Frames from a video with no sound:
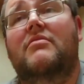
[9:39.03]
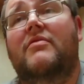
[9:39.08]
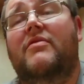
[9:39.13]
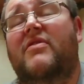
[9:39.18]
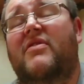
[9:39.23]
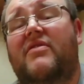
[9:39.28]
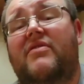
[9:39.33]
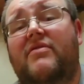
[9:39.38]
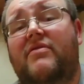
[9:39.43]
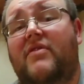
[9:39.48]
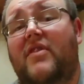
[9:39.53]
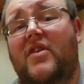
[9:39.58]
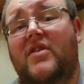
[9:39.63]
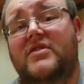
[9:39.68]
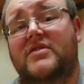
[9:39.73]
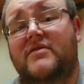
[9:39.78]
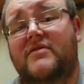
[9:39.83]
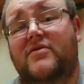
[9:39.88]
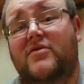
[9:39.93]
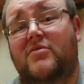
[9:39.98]

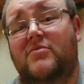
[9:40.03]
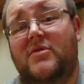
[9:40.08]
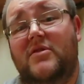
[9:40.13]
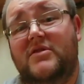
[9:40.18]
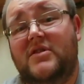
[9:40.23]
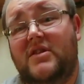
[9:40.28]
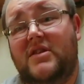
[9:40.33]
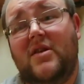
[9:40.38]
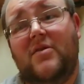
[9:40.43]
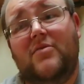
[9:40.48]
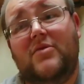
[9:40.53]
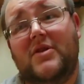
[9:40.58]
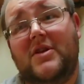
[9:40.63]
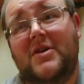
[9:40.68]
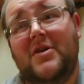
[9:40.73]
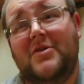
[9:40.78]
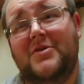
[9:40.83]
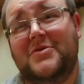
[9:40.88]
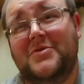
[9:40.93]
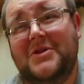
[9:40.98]
first and foremost, I don't want
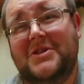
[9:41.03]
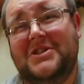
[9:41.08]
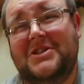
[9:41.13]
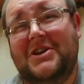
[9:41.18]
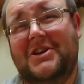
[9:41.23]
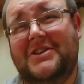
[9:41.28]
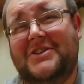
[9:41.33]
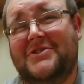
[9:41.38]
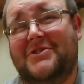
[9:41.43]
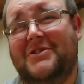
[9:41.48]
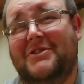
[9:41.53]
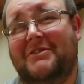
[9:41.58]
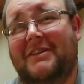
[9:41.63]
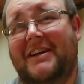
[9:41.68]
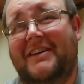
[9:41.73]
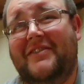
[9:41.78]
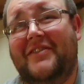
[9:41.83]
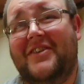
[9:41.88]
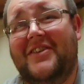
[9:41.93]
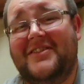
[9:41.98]
to go to a church or a
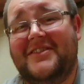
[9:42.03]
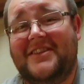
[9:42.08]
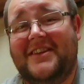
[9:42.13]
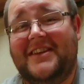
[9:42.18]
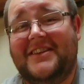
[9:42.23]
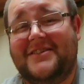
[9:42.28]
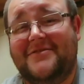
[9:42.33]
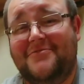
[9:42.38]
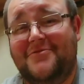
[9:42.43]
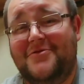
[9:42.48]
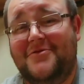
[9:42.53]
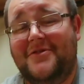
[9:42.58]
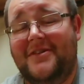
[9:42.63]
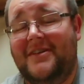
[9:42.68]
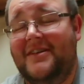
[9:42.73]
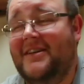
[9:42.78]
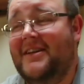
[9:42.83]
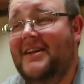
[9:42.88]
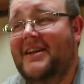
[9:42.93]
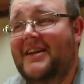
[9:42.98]
graveyard to get some
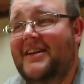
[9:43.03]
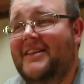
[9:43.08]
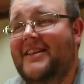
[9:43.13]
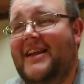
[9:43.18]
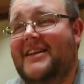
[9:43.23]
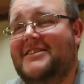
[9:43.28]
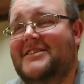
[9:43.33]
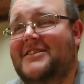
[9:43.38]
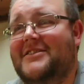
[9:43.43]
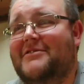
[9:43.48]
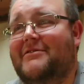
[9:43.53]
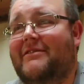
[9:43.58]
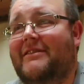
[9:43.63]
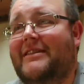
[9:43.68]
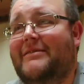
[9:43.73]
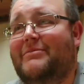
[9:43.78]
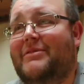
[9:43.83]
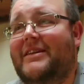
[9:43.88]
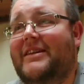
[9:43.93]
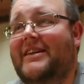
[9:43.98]
water. That's just
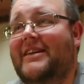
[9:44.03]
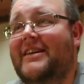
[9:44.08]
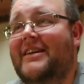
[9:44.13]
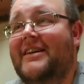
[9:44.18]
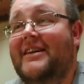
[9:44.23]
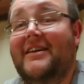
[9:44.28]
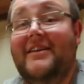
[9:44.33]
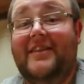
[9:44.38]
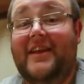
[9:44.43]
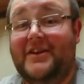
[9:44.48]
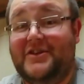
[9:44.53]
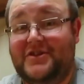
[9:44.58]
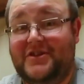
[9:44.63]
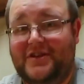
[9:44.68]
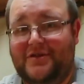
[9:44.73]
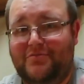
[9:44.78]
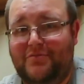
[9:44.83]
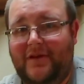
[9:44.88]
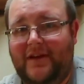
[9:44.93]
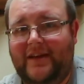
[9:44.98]
creepy. That's
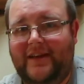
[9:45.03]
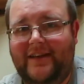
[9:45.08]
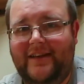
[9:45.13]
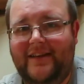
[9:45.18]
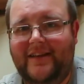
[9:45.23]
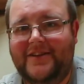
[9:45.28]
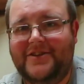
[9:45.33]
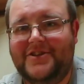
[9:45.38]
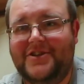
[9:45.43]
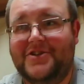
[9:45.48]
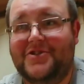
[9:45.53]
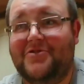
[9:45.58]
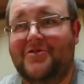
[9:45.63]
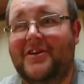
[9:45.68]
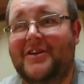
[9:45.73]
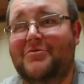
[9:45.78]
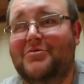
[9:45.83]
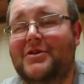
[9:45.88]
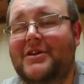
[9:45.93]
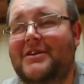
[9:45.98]
just me, that's just
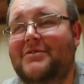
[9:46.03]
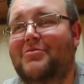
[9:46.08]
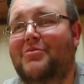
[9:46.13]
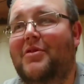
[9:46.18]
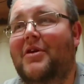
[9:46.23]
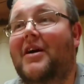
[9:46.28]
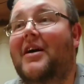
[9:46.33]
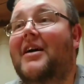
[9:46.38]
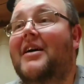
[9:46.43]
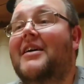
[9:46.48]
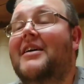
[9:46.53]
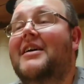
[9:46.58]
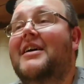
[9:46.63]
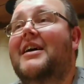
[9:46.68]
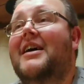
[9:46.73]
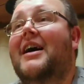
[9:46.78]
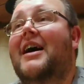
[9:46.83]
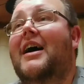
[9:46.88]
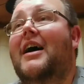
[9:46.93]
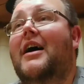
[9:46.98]
creepy. But
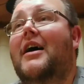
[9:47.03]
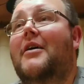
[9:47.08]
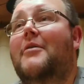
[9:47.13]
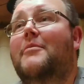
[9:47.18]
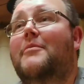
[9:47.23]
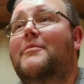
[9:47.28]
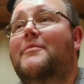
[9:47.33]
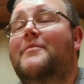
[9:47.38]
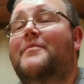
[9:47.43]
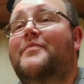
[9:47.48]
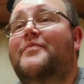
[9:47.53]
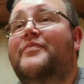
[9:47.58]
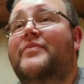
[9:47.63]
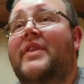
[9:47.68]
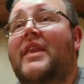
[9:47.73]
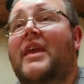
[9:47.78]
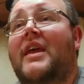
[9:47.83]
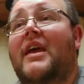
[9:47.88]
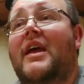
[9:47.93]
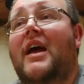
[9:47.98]
I
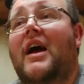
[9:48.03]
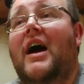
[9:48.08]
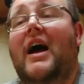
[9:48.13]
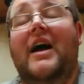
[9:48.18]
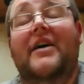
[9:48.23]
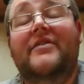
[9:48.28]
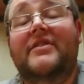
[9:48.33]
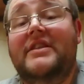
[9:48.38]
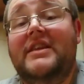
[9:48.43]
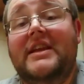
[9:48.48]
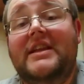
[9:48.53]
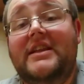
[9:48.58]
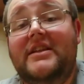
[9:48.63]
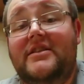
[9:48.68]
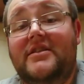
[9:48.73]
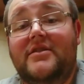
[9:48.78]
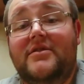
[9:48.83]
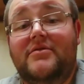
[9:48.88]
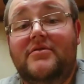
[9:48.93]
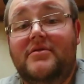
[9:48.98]
haven't
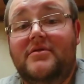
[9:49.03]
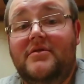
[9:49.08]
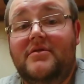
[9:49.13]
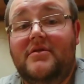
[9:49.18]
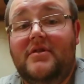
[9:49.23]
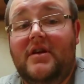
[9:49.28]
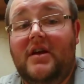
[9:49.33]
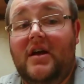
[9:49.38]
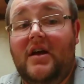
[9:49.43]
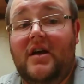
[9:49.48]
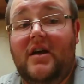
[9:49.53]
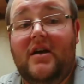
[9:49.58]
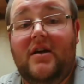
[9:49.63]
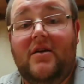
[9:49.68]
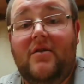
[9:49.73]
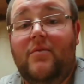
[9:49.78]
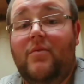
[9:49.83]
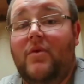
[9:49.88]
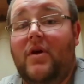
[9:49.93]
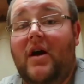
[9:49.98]
needed to.
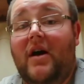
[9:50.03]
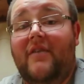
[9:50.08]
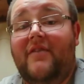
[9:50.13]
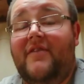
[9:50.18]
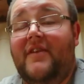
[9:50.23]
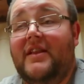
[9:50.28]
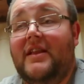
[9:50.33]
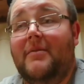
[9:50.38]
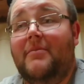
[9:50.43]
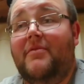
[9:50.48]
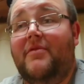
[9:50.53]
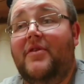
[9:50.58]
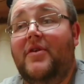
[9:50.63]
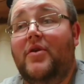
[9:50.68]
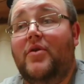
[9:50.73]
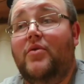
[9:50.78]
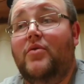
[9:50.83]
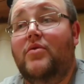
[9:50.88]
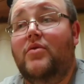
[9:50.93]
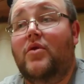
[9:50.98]
I fill up
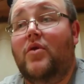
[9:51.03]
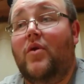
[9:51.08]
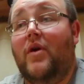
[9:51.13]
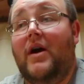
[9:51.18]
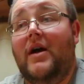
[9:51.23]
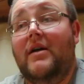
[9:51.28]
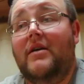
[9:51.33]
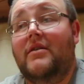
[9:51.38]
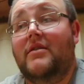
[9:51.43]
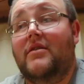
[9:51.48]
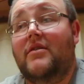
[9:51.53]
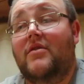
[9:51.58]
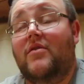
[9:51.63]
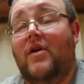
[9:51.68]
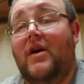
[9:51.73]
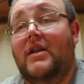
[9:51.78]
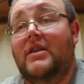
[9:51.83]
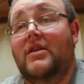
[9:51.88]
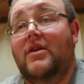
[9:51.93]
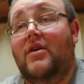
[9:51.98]
fuel quite
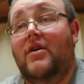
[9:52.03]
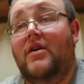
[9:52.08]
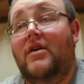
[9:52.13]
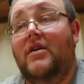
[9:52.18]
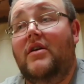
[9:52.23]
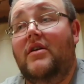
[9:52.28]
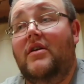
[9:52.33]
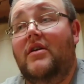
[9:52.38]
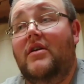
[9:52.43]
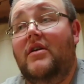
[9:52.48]
a lot,